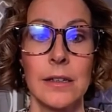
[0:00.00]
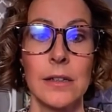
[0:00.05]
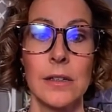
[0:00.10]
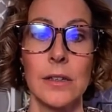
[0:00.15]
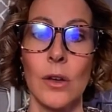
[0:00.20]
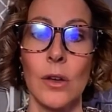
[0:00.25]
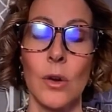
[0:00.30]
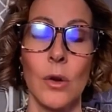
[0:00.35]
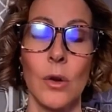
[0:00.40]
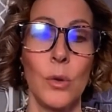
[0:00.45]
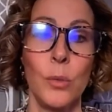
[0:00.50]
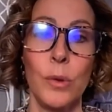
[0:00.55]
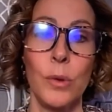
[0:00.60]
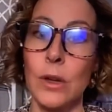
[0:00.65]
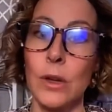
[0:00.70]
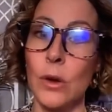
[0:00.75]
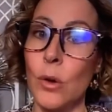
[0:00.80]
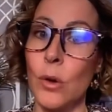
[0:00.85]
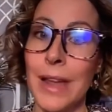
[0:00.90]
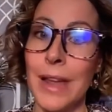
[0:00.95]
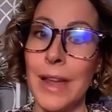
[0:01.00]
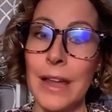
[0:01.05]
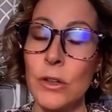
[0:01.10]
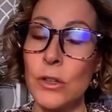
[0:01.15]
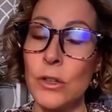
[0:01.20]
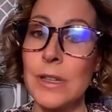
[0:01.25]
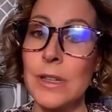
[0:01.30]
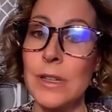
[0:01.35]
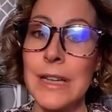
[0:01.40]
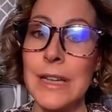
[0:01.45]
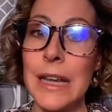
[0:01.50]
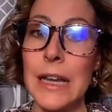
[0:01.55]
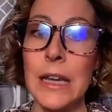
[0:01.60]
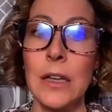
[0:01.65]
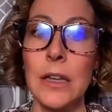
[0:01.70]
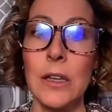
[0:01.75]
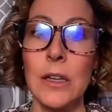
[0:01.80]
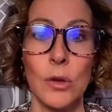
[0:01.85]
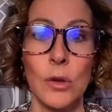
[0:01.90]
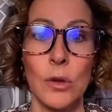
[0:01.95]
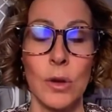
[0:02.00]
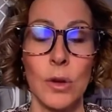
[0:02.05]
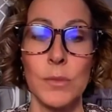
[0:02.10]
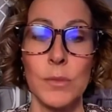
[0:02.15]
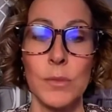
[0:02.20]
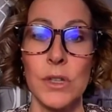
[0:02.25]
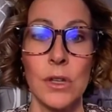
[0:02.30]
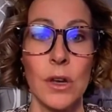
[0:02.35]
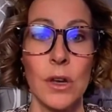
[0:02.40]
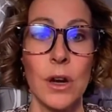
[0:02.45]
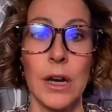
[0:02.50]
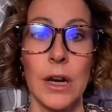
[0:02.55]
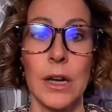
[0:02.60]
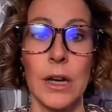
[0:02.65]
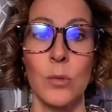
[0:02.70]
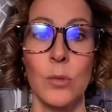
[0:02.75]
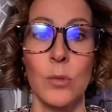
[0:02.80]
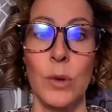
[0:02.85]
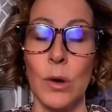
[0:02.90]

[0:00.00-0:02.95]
so we don't entertain you. I'm sorry.